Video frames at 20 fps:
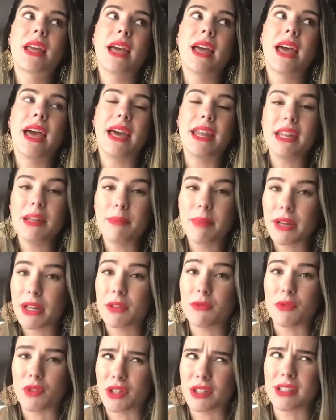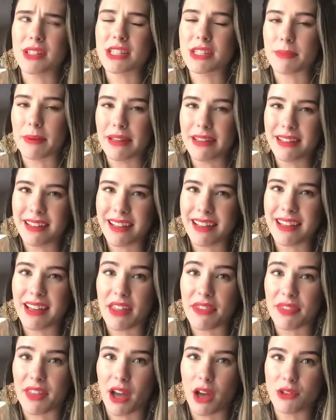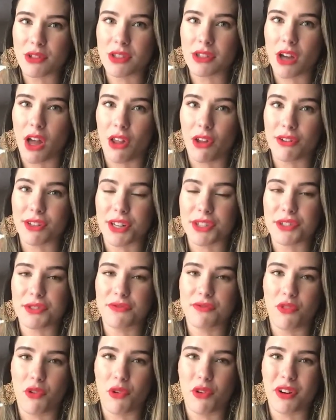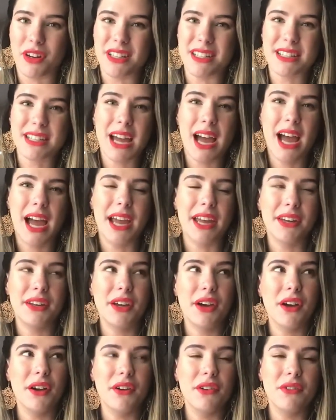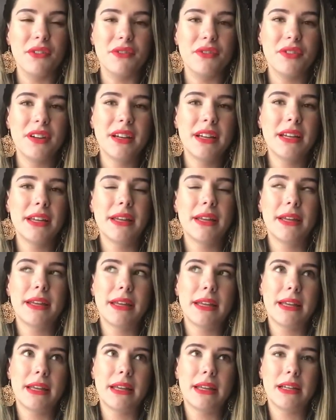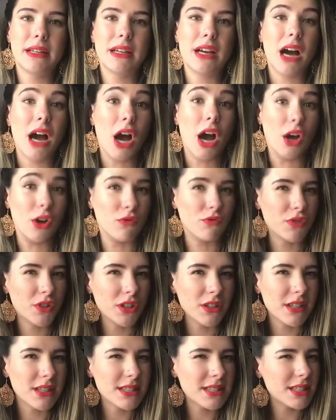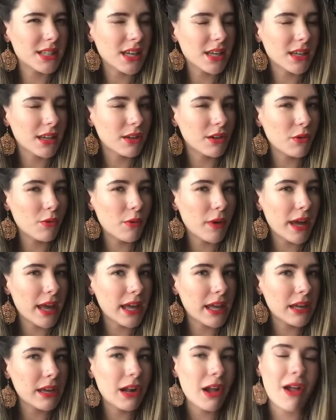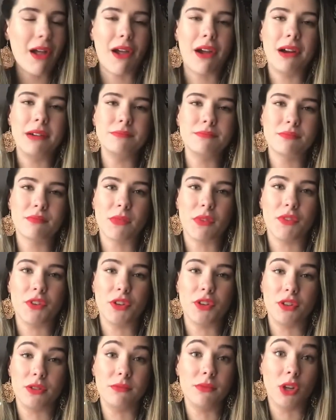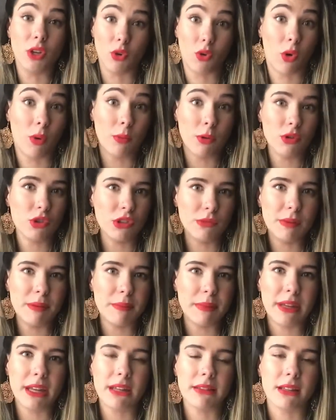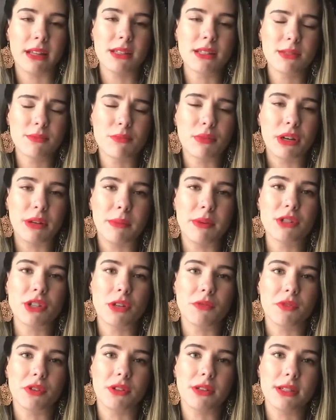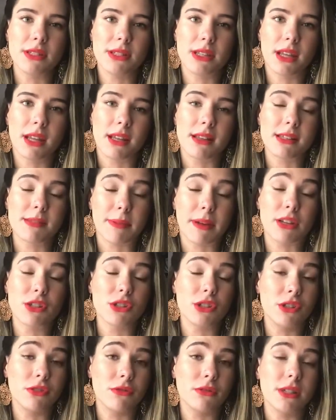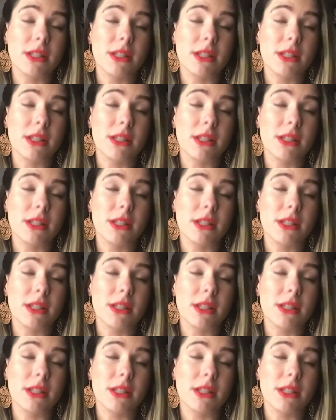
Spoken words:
anybody really spending $1,000 at Sephora is kind of unrealistic in a way. If you're a normal human being, that's pretty much unrealistic, especially